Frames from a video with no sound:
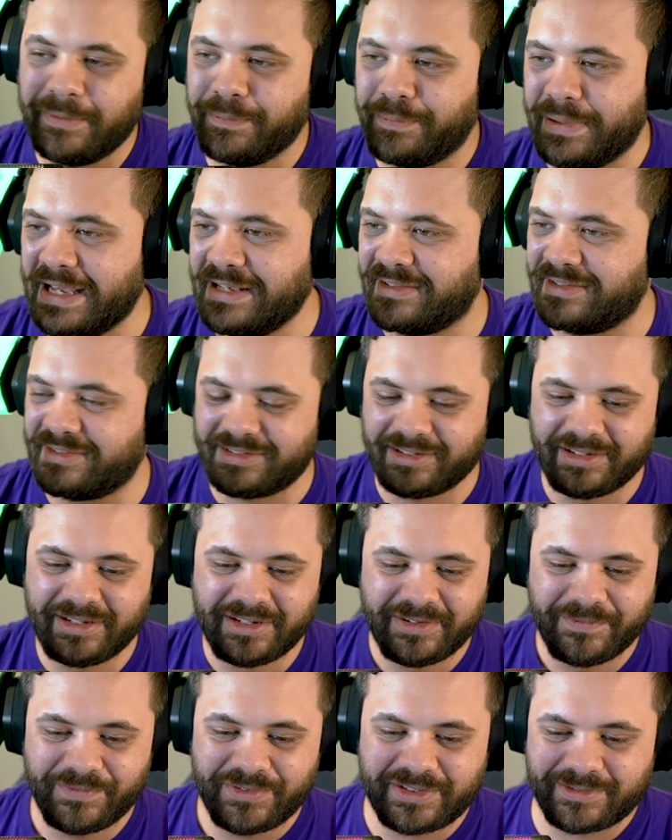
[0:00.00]
based
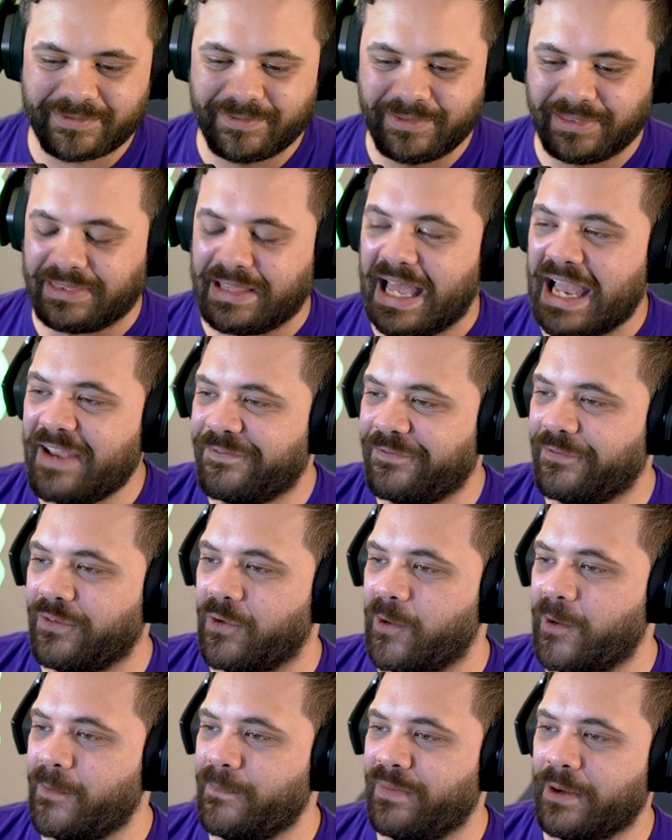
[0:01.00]
life
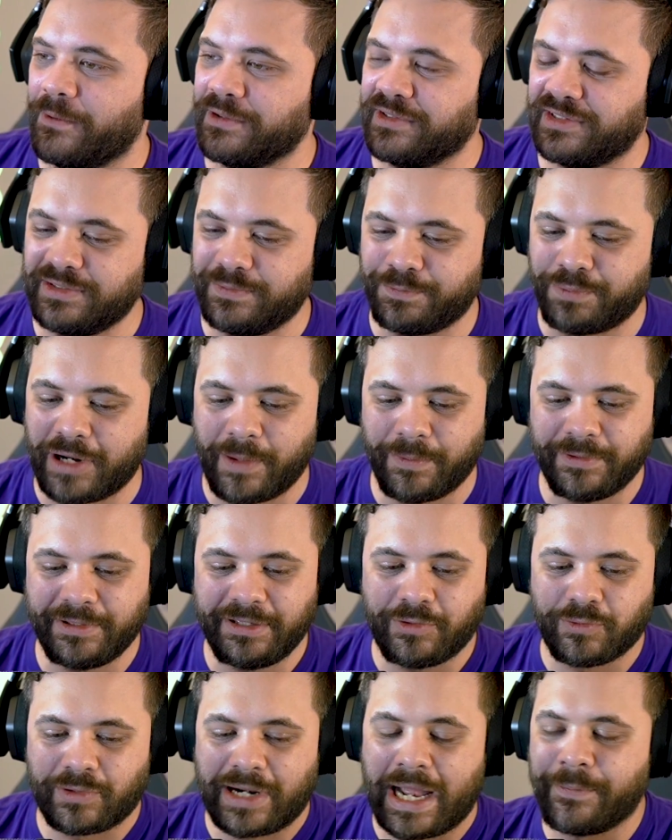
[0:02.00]
form that was probably
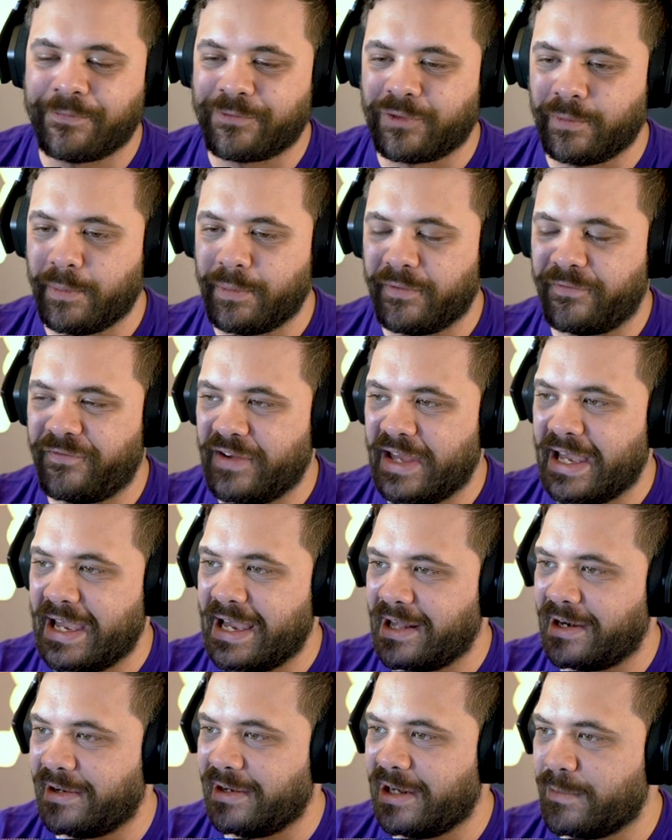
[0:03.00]
grabbed from a
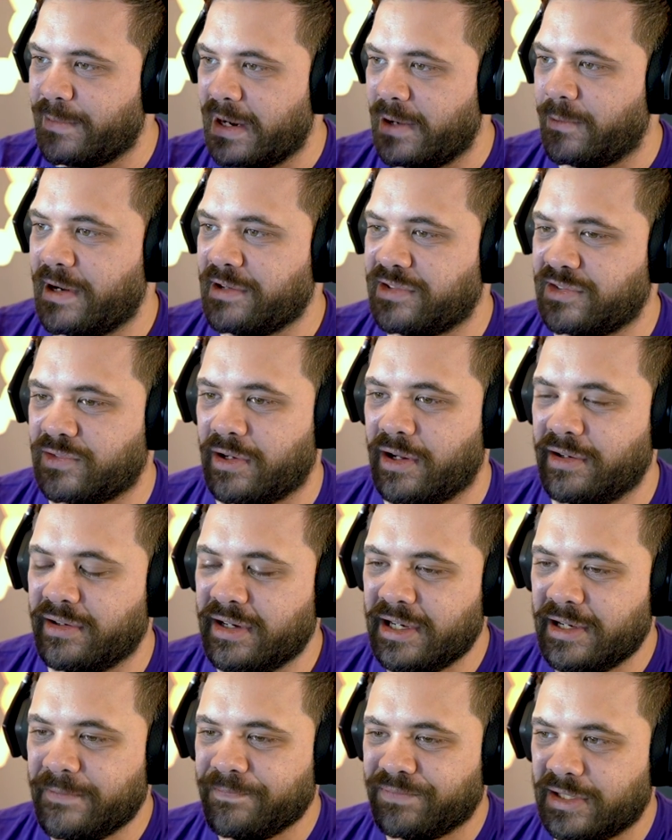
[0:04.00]
buffet at a nearby restaurant
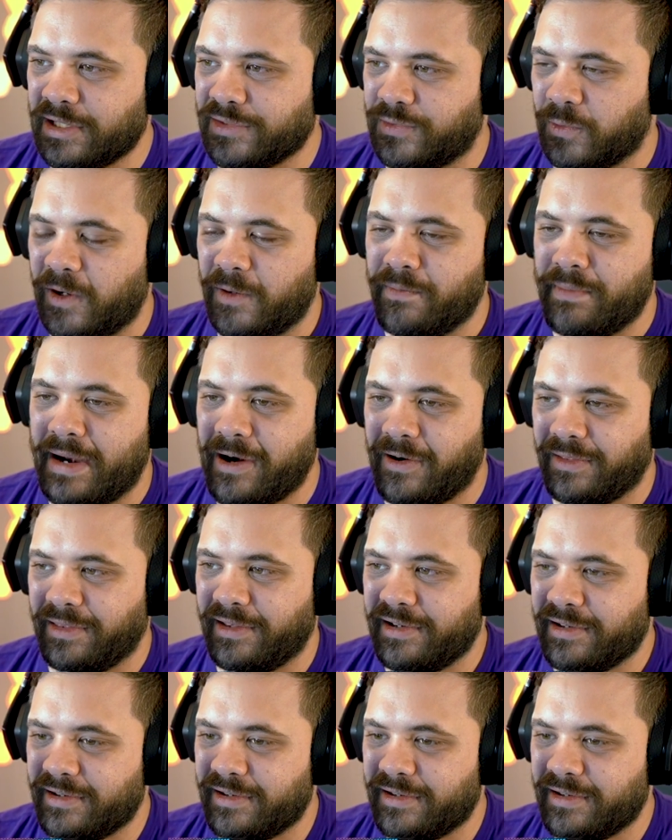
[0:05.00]
because we're in Maryland.